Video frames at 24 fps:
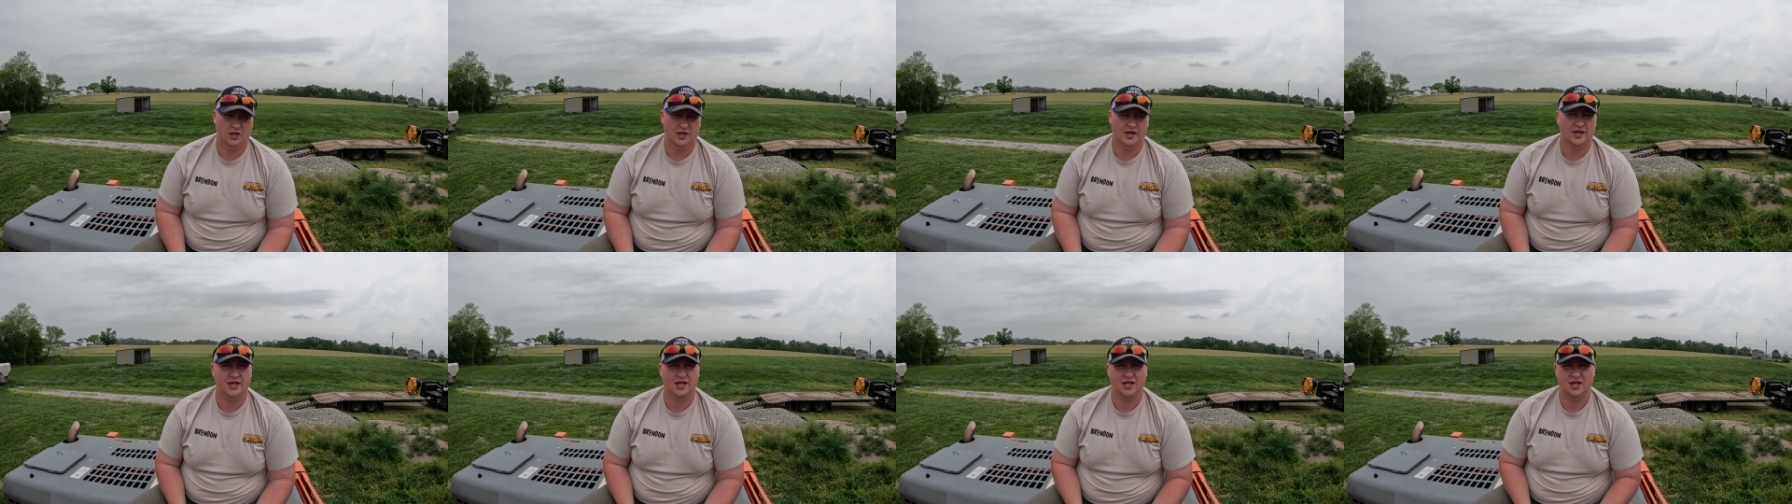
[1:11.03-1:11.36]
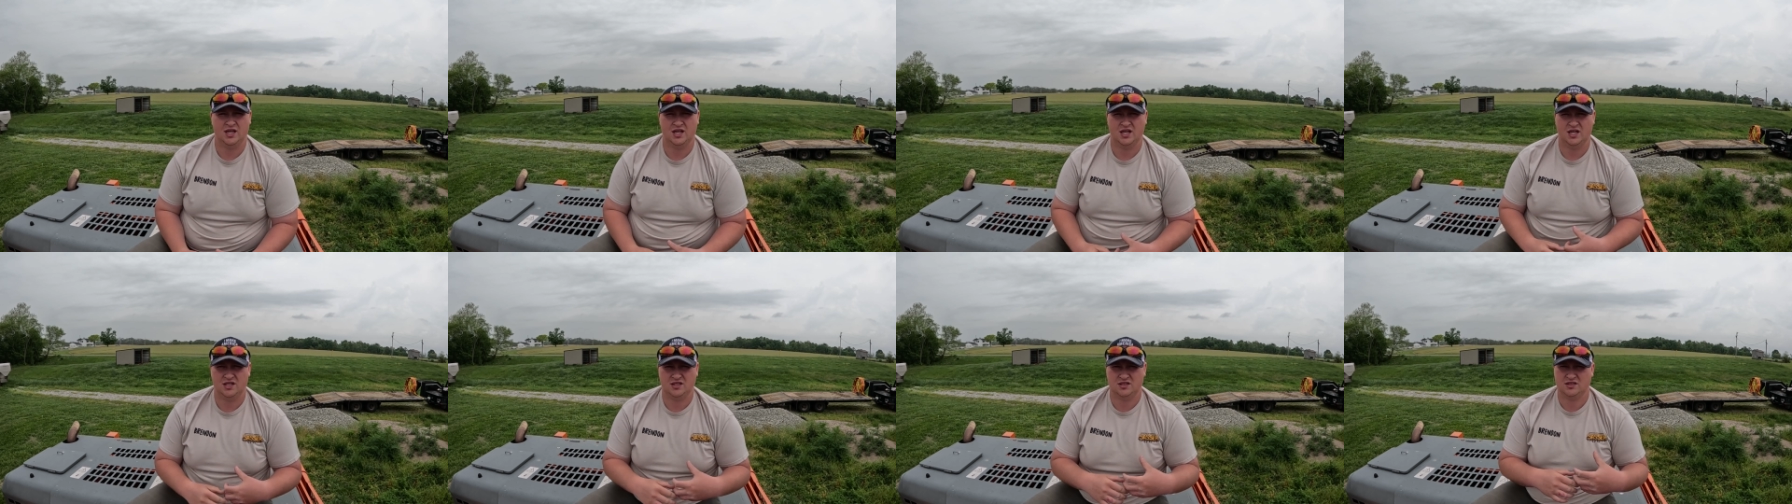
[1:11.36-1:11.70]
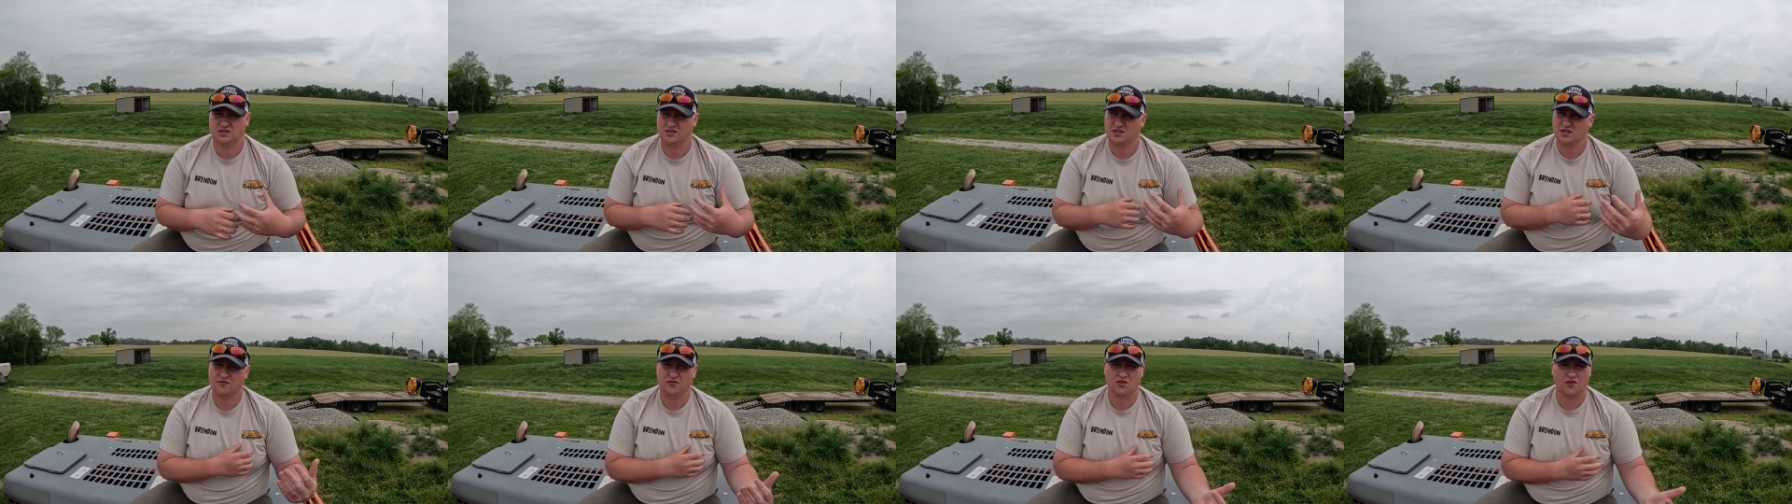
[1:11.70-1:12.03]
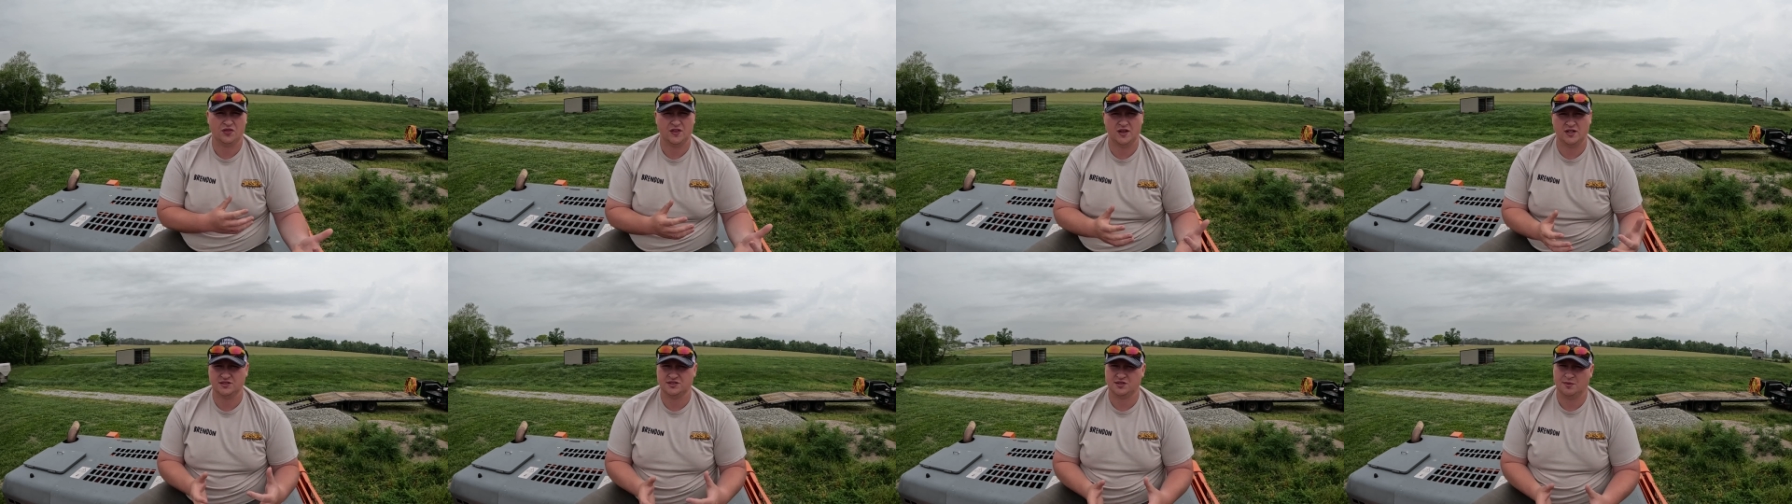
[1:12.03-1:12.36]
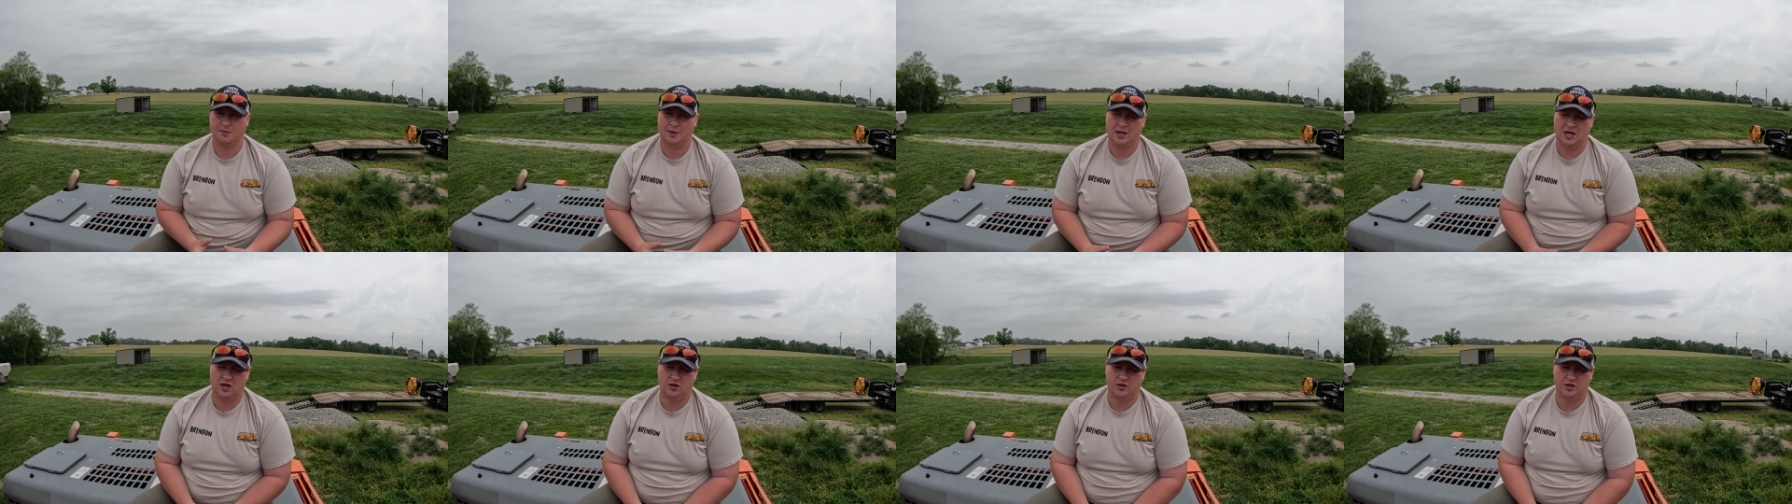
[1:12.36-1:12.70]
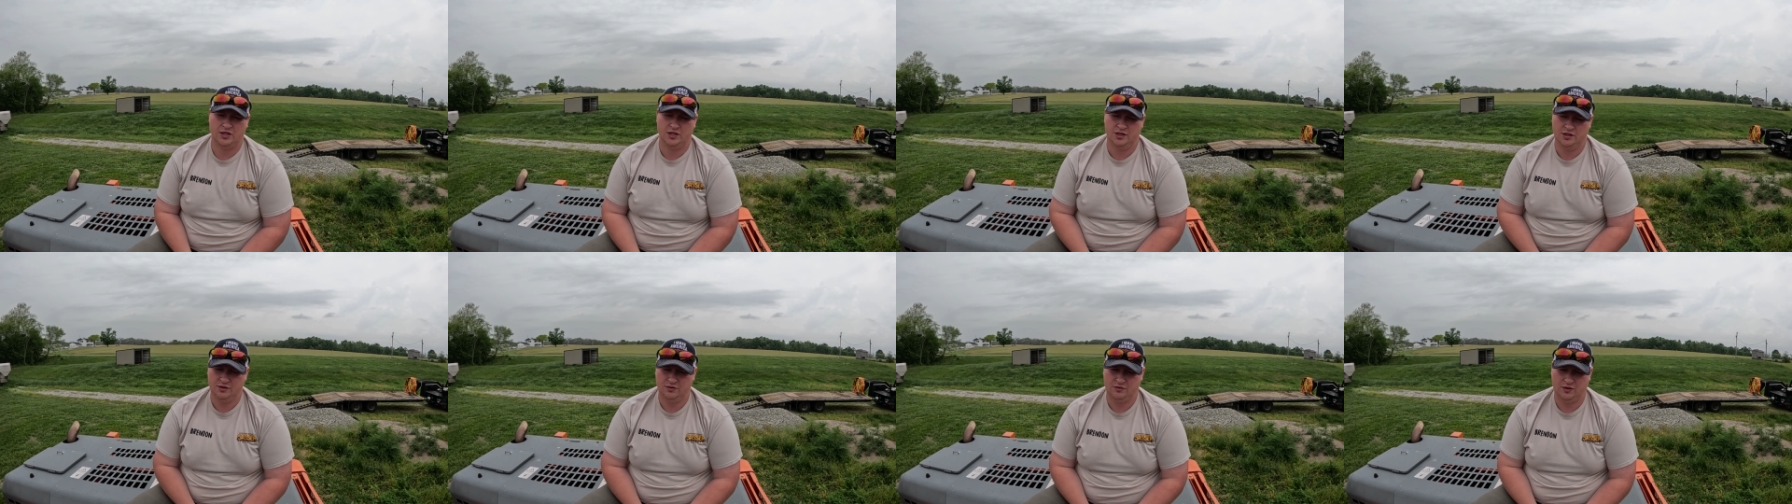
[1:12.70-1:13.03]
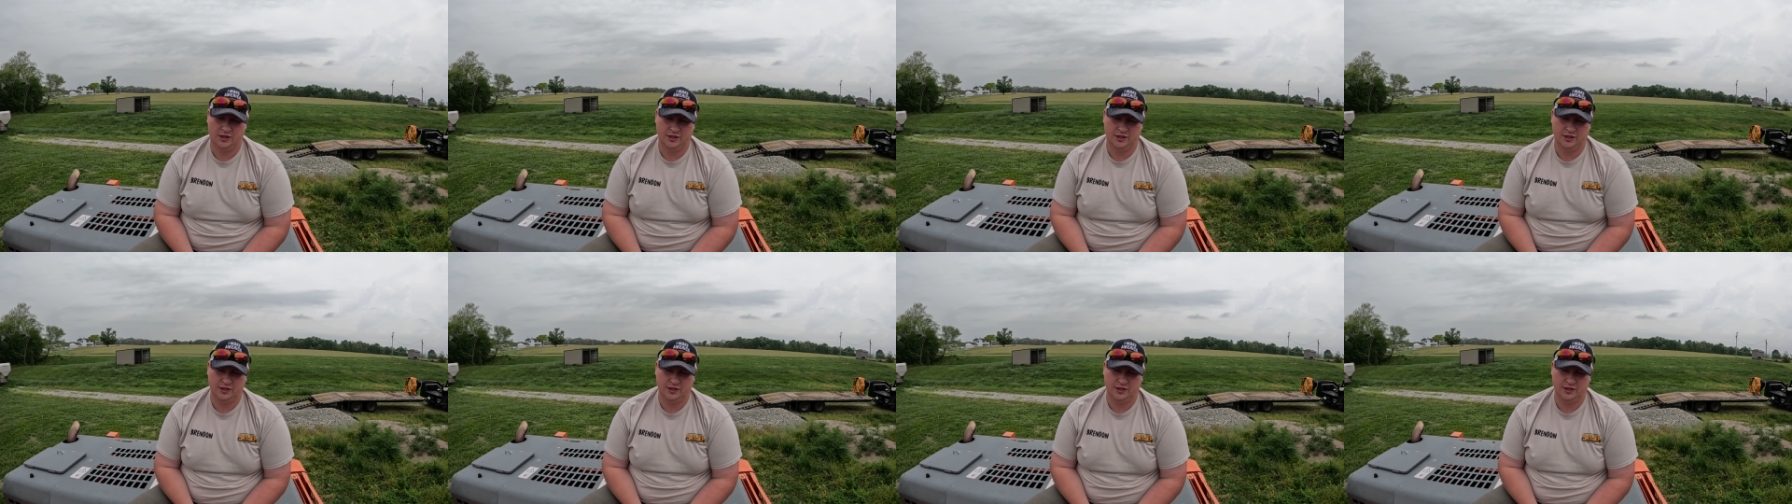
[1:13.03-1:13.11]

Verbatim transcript: and different things about it,